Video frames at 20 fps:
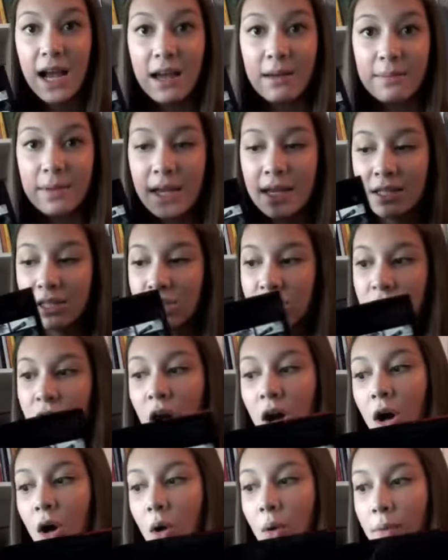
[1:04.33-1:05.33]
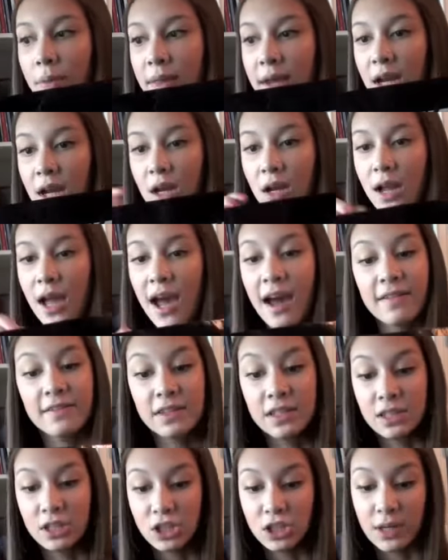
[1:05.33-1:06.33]
Um, and so they
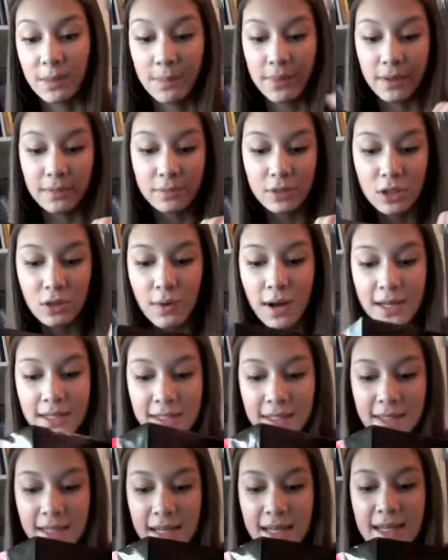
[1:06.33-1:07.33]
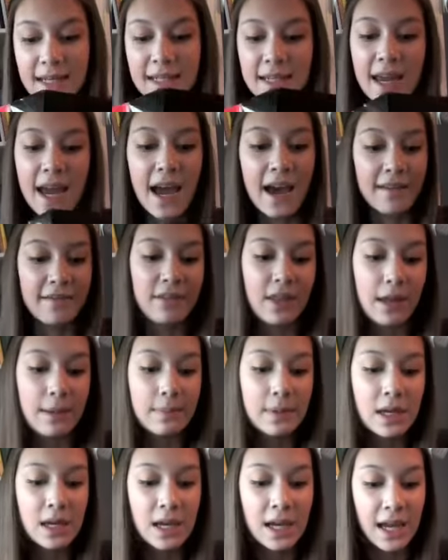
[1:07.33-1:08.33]
have to ship them to us because I didn't have
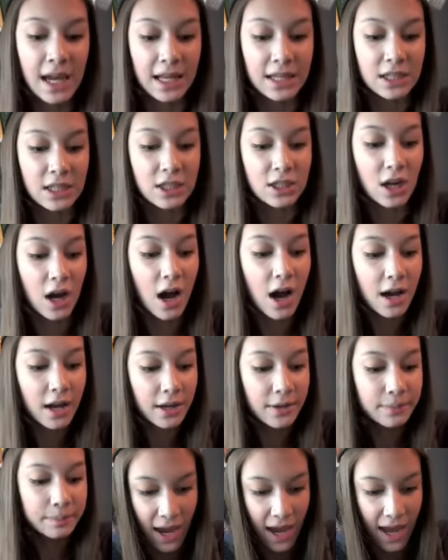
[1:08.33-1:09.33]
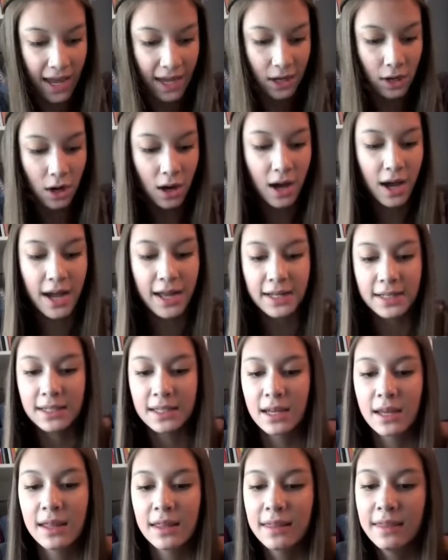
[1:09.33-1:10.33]
them in stock. I
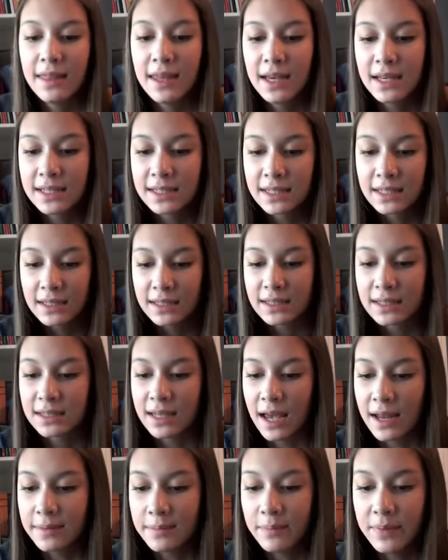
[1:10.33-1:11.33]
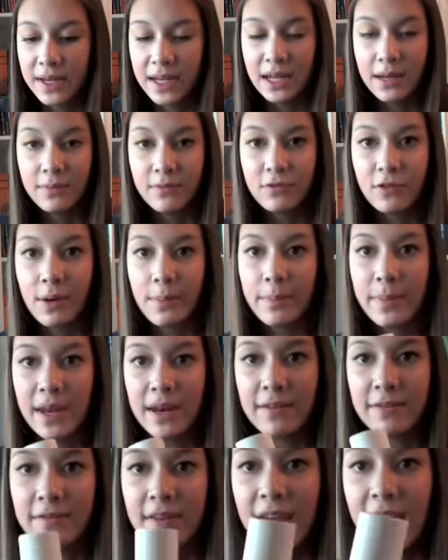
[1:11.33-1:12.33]
got this Sunbeam from
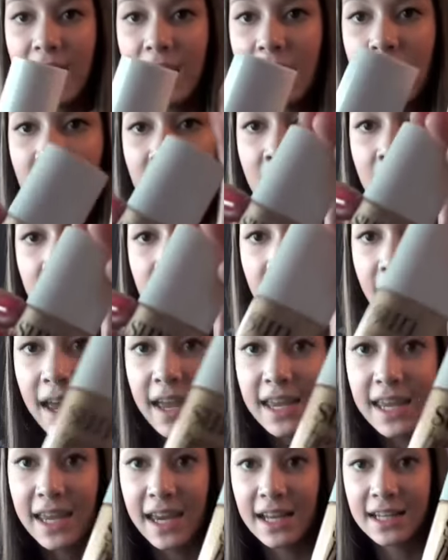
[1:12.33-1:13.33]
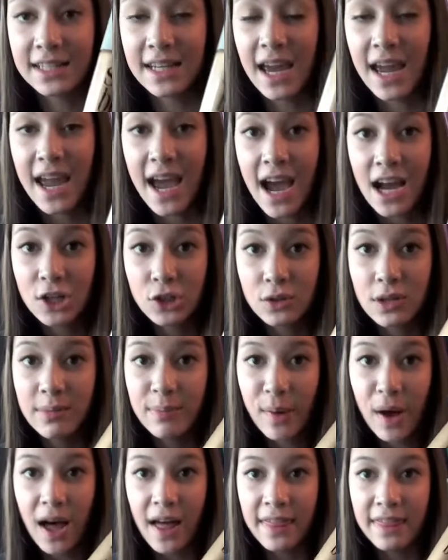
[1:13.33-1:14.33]
Benefit. And I actually
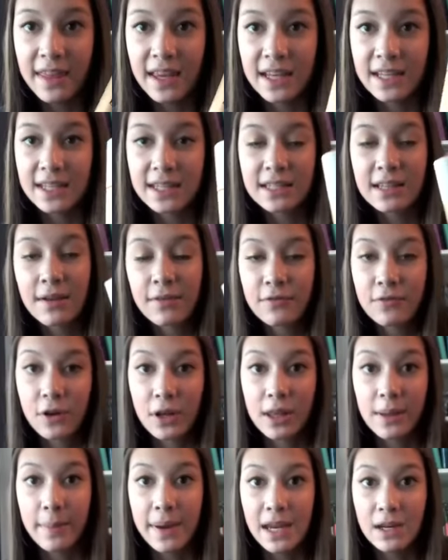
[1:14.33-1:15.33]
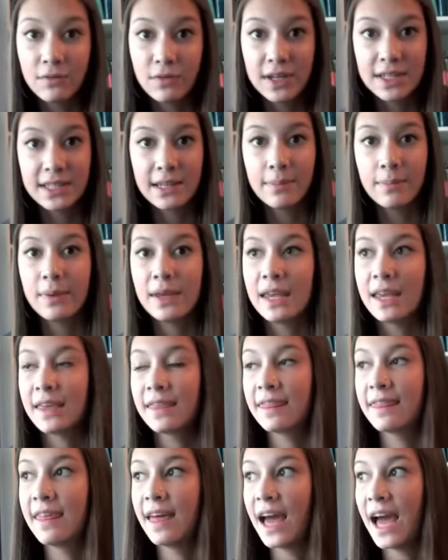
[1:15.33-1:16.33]
bought this for the main reason
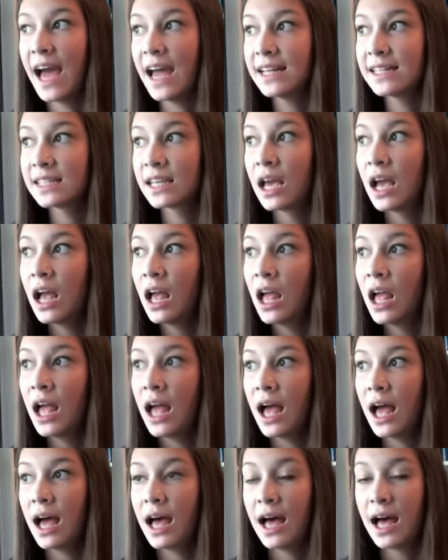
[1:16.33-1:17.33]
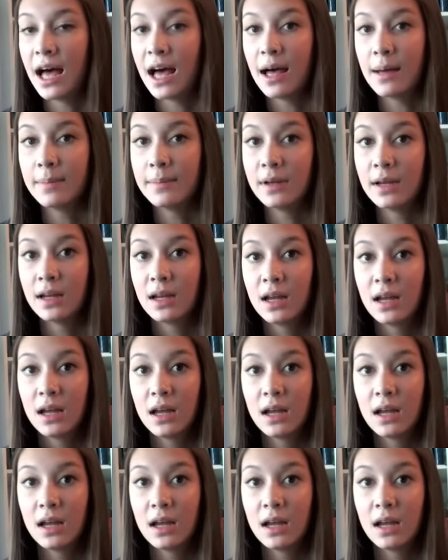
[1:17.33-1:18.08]
being that um,